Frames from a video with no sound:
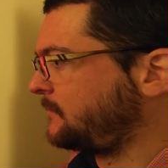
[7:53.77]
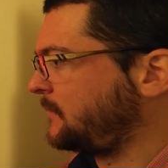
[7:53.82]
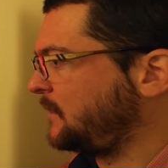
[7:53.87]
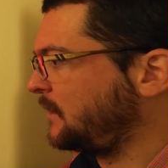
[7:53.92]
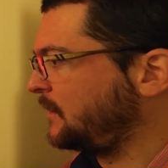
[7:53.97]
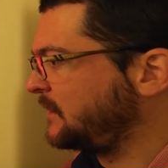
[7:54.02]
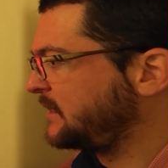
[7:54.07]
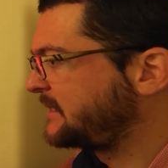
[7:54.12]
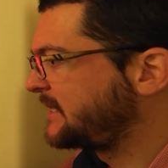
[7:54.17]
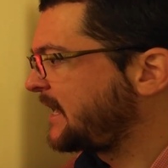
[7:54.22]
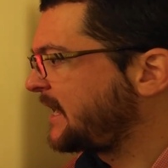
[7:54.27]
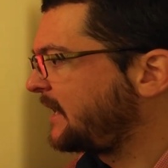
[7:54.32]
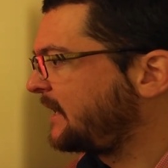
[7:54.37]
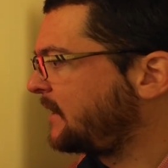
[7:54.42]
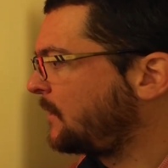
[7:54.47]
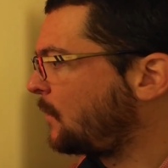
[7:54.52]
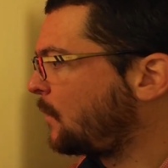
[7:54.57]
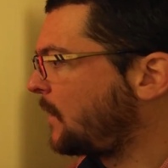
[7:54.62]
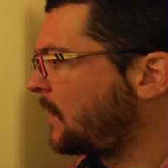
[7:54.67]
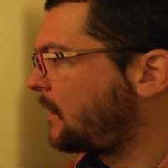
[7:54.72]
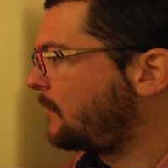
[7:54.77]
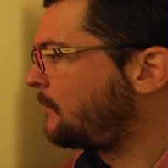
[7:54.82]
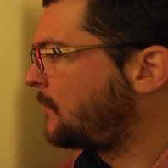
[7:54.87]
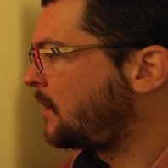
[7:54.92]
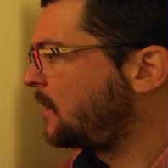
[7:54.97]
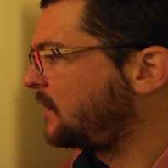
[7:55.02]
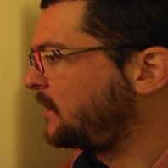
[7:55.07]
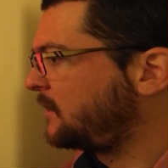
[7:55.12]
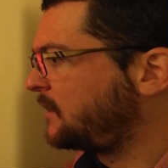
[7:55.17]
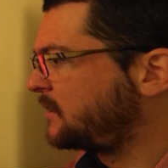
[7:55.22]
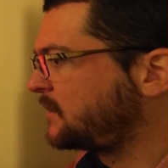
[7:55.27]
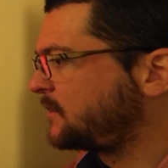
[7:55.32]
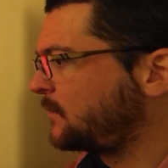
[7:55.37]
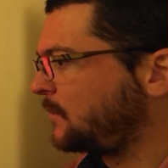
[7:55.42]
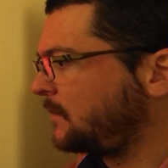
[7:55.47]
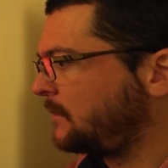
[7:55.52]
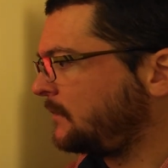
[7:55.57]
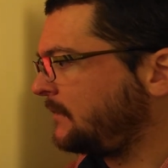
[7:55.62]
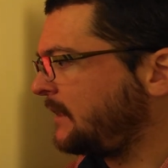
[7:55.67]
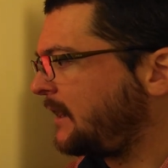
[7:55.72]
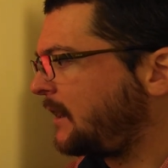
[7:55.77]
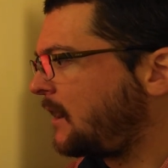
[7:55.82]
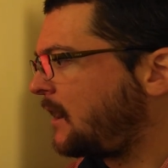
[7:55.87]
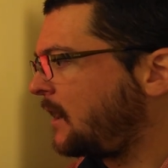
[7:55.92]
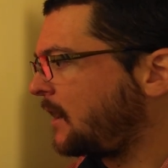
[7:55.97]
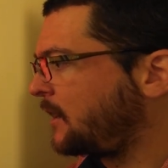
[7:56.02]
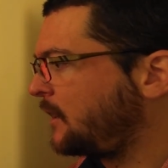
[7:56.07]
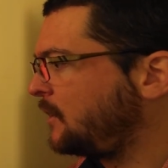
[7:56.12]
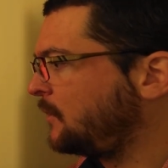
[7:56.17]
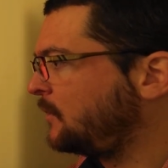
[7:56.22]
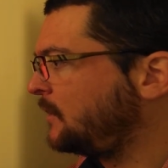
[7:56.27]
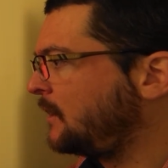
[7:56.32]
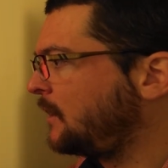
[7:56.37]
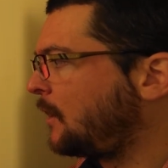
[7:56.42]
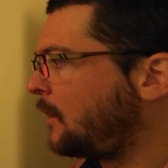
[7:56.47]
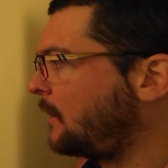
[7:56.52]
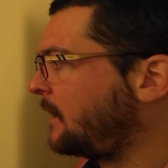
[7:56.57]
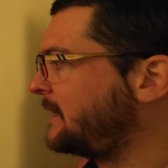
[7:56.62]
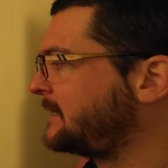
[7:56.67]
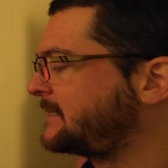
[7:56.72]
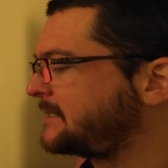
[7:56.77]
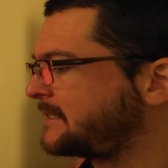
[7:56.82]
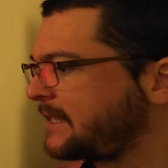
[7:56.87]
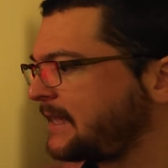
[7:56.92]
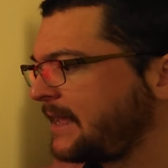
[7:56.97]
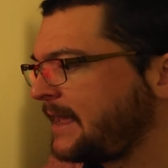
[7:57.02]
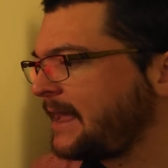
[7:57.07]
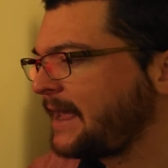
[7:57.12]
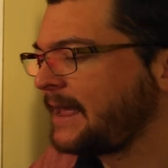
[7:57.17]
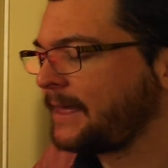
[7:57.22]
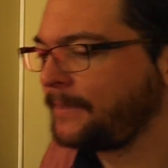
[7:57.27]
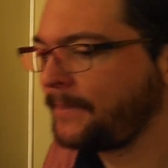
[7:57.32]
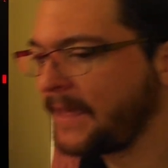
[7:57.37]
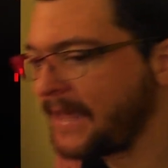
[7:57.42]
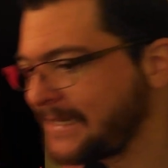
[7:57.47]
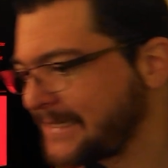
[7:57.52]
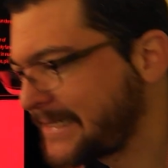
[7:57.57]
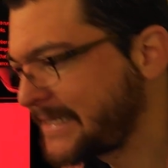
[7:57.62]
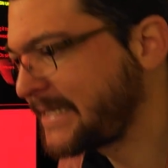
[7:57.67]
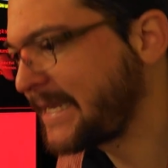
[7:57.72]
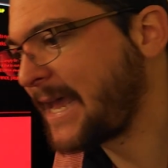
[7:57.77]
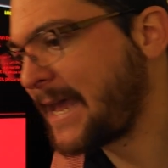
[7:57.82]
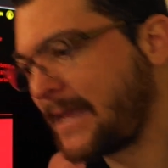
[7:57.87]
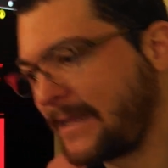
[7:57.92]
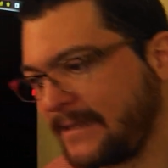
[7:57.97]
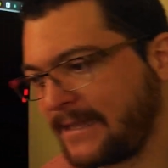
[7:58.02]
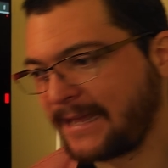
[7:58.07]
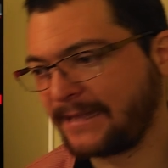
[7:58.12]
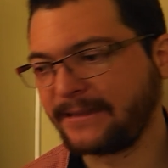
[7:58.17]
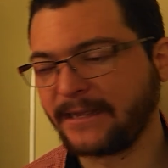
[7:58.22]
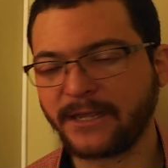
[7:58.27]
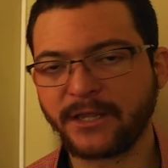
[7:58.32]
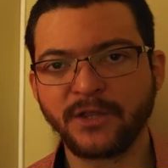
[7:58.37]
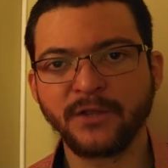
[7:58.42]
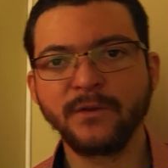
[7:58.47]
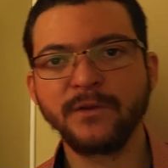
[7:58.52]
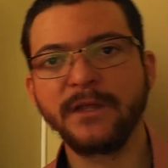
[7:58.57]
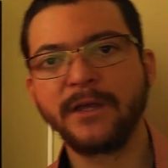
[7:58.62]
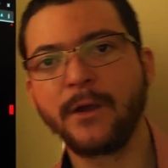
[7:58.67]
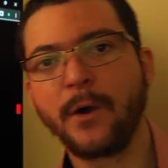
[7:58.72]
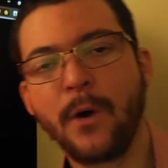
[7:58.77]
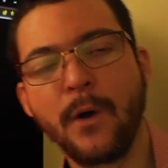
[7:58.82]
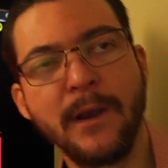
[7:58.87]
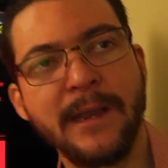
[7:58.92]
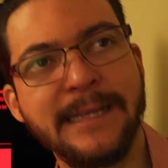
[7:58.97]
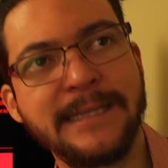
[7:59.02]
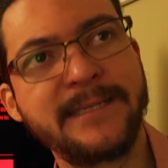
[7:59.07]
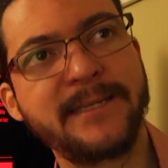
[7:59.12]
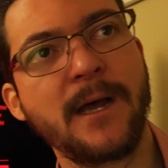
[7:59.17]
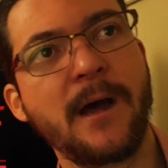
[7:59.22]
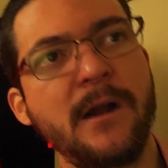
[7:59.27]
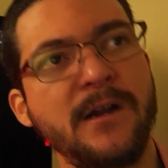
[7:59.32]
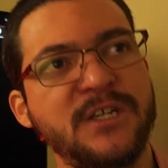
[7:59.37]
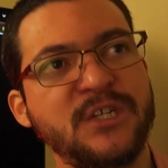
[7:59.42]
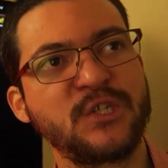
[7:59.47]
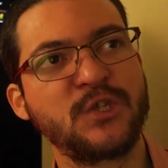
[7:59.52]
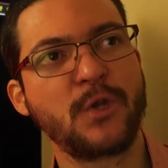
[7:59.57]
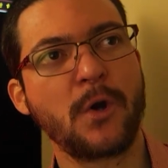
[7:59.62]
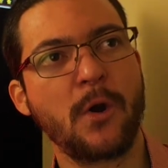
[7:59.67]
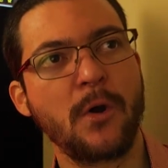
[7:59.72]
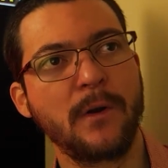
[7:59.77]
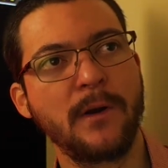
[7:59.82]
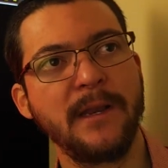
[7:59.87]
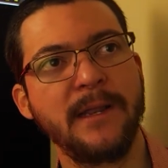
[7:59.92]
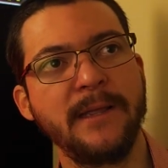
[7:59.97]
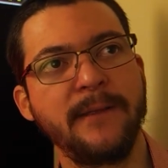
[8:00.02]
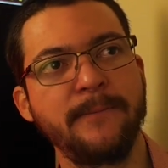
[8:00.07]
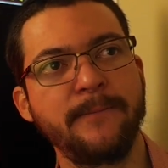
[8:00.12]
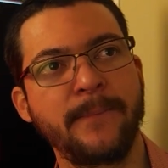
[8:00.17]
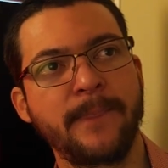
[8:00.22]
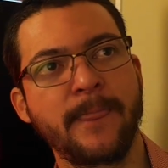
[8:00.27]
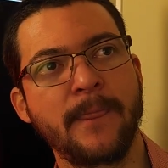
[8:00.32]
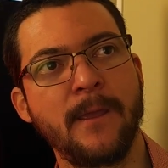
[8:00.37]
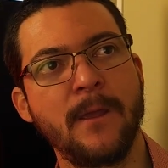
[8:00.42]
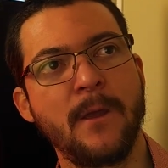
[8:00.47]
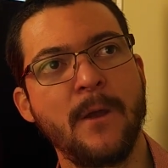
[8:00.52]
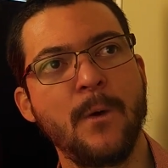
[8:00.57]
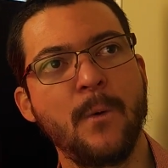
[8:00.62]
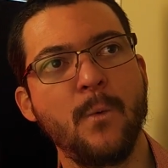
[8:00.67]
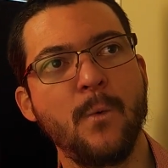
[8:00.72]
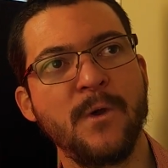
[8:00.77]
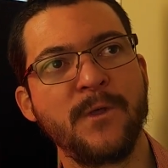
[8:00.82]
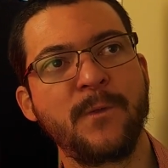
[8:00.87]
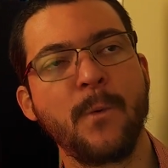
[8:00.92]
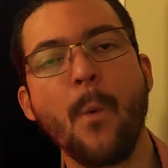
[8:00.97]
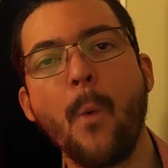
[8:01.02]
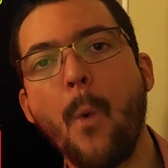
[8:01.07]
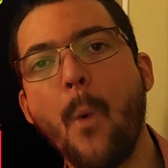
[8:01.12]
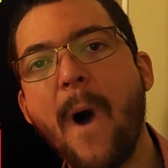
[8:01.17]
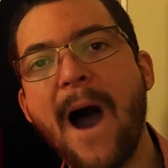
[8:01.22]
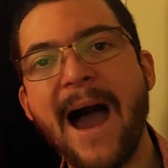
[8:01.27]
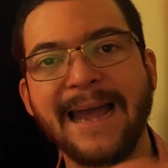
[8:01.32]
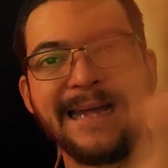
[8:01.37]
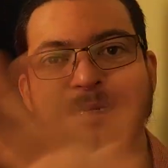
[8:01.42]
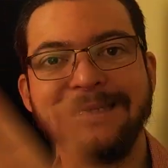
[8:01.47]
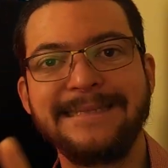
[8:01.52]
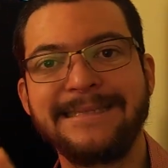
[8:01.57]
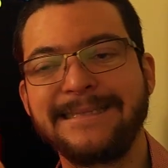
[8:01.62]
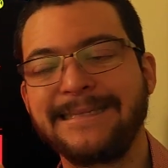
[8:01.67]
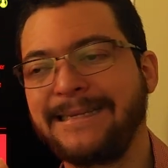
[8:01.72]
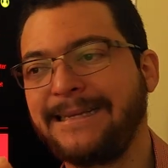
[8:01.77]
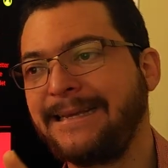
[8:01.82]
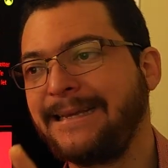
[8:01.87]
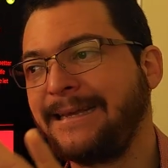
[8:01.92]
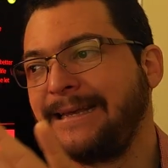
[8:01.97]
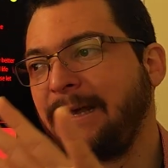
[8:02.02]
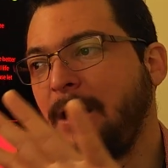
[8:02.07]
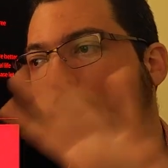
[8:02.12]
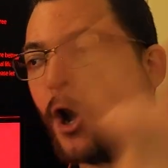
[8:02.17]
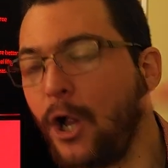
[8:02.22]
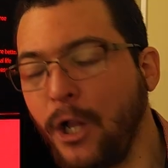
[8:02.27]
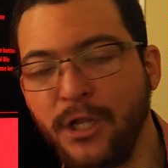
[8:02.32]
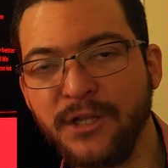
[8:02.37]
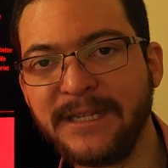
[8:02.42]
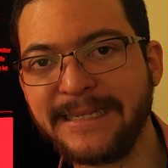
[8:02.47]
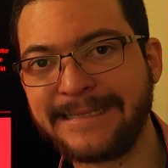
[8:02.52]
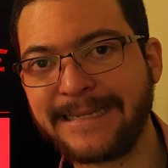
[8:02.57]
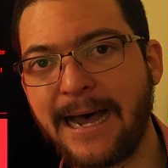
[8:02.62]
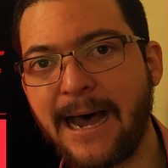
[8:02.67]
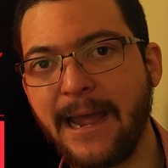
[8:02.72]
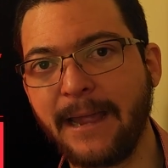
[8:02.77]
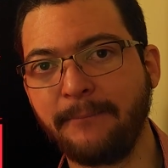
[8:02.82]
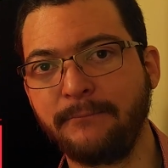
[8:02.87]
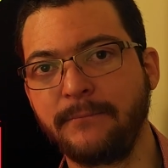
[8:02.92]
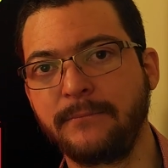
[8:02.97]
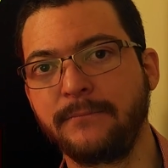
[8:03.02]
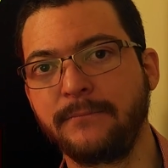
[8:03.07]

You know, these Alienware monitors that are QD OLEDs. And they said that the QD OLEDs are struggling with white all the time.